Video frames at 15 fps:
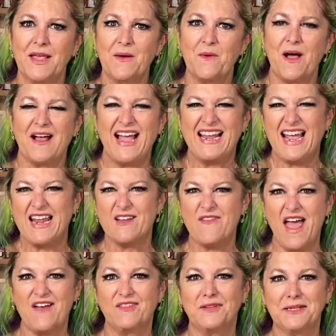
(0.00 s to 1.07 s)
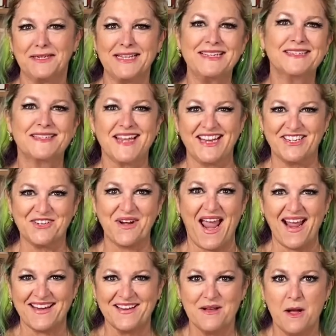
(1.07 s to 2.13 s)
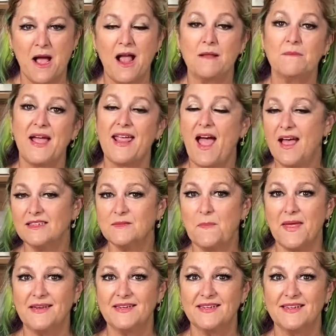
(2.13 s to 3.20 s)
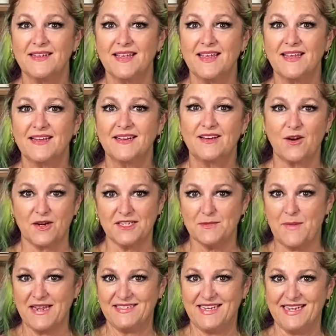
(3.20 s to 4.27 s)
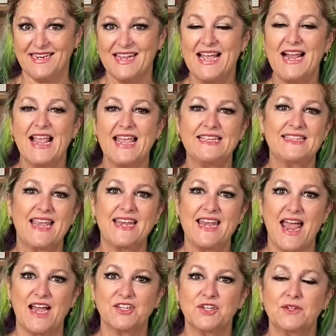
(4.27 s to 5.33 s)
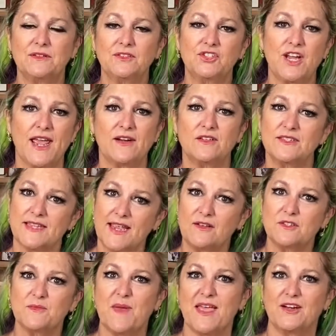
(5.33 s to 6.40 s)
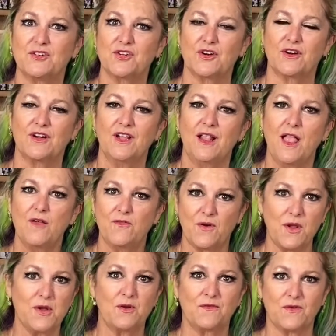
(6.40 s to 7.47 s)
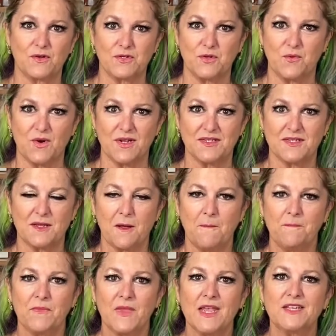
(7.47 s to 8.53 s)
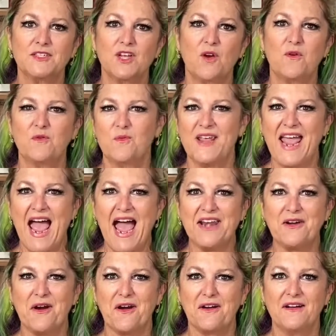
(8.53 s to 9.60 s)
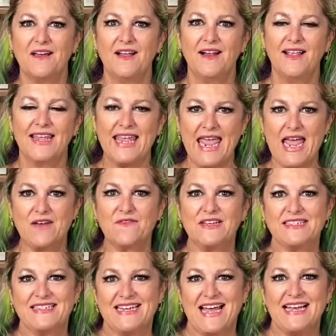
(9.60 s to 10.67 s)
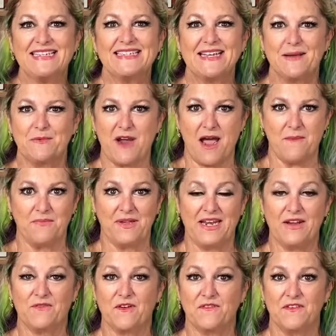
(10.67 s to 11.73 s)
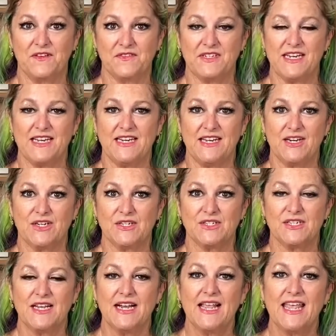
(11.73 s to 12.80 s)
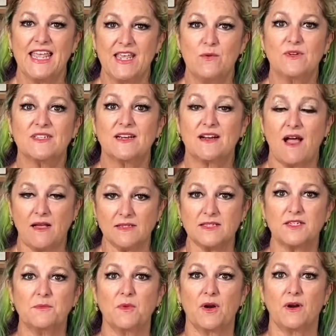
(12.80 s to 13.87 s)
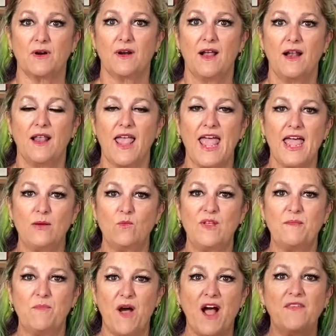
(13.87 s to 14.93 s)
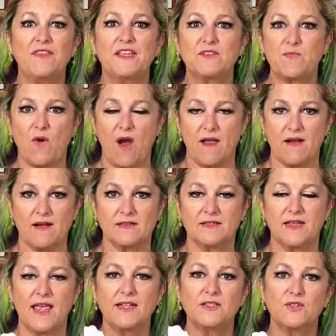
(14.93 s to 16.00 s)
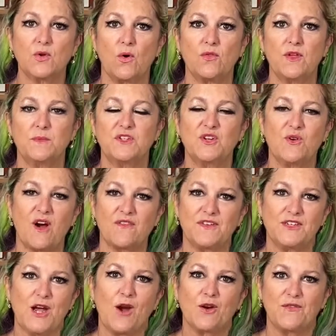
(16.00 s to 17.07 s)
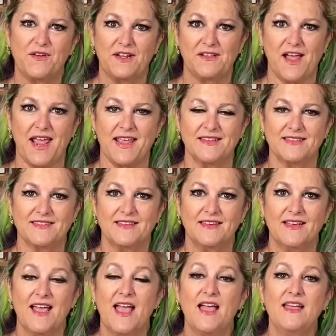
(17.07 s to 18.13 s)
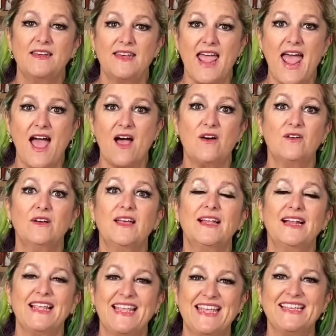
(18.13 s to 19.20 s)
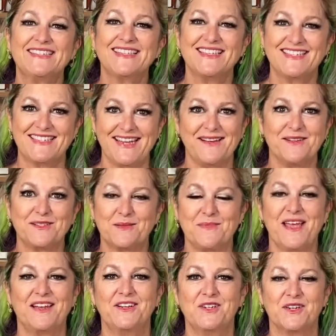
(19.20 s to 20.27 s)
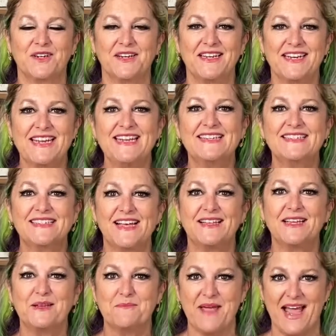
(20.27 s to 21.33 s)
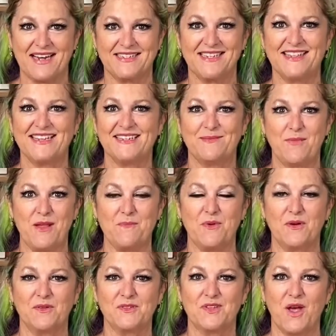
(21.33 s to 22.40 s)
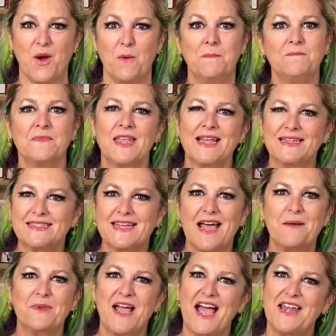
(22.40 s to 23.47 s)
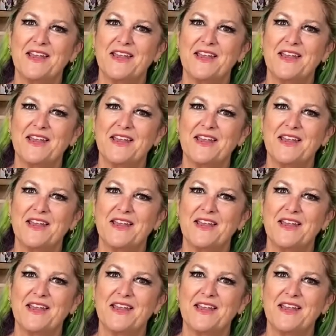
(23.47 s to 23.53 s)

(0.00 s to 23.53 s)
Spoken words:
Well, I kind of have a little inside track. My husband, Curtis Benton, is a national channel sales manager for Universal Woods. So when we had our Canvas dye sub company for 15 years, he was a customer, and we bought these products and sold them to our photography clients. Now he is the sales manager, and he's selling back to these people. So it's fun